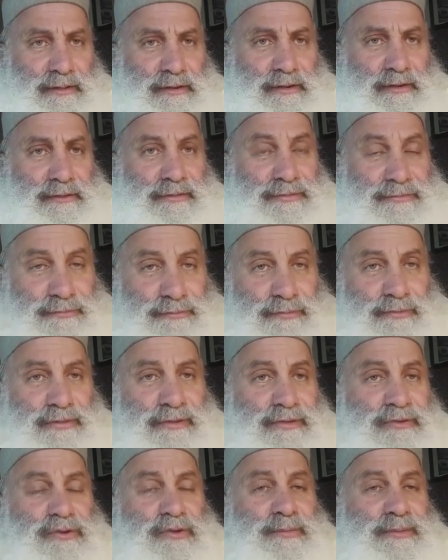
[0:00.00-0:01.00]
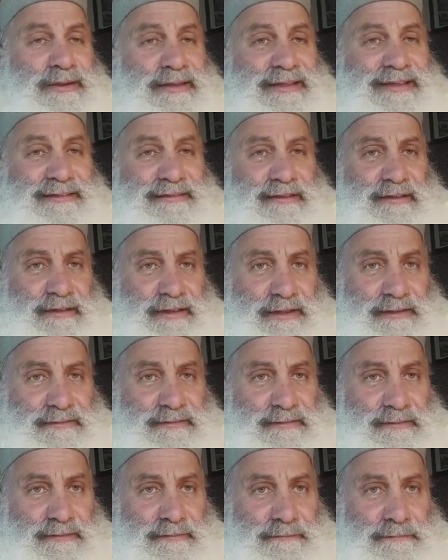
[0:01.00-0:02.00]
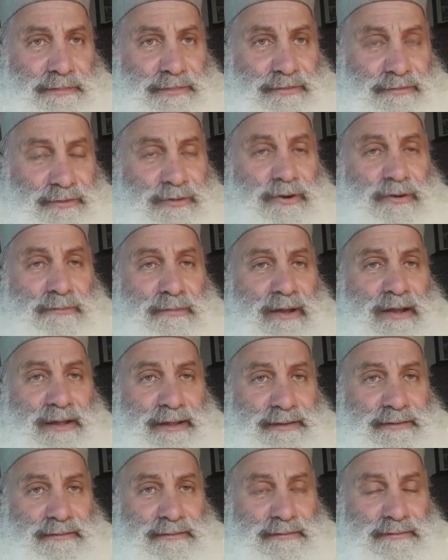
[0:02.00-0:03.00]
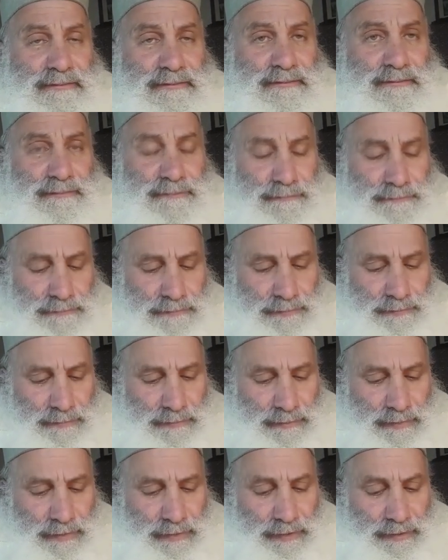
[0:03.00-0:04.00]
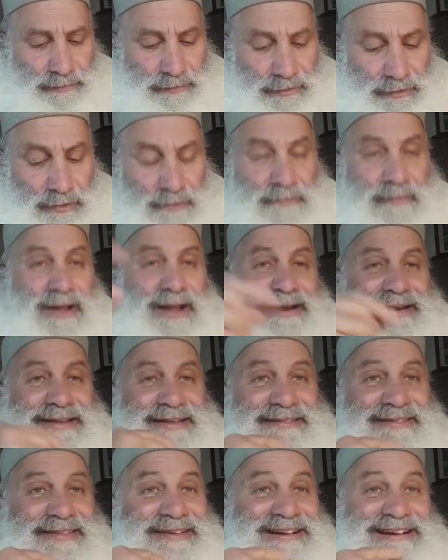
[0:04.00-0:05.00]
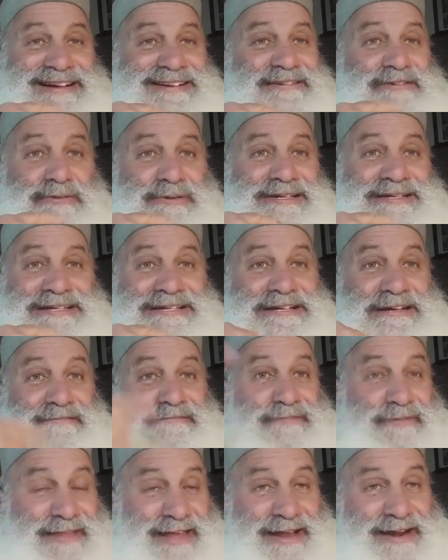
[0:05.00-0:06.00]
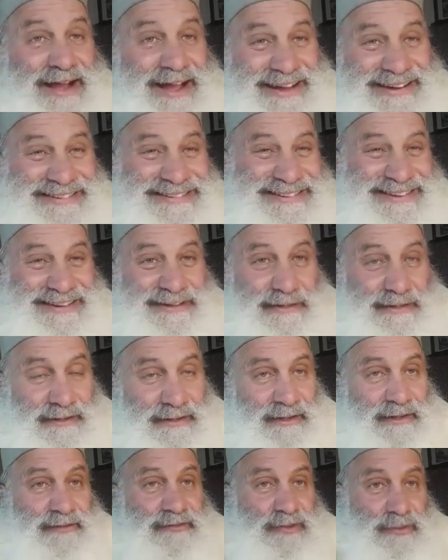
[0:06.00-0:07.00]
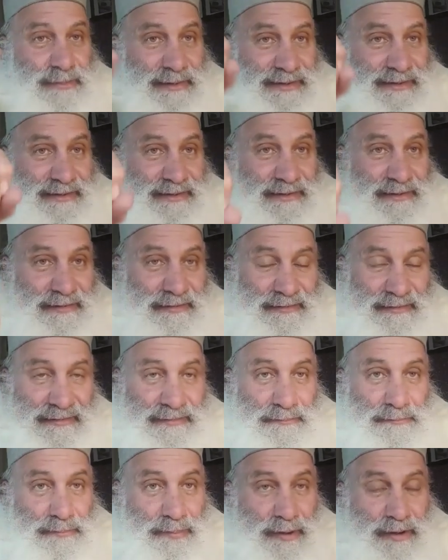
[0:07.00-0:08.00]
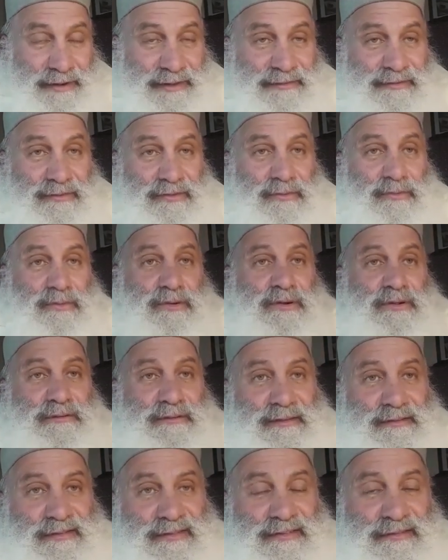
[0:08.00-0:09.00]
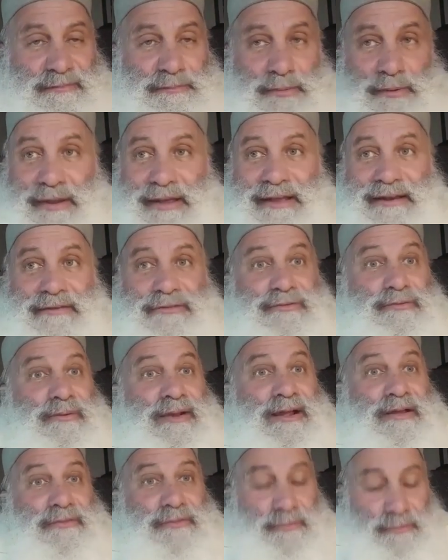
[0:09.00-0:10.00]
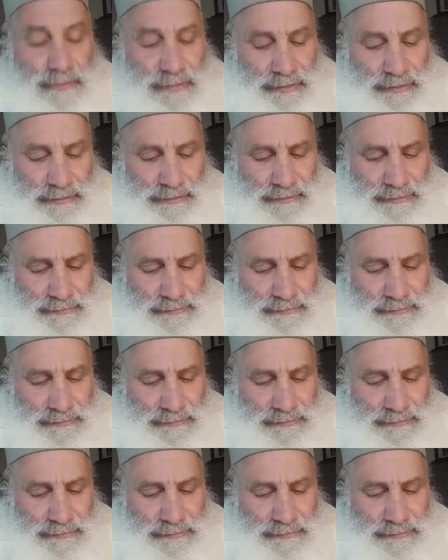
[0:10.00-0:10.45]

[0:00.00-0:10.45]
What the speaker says: through the human intellect, through your mind. That your mind is the conduit for that idea to be brought into the world and spread throughout the world.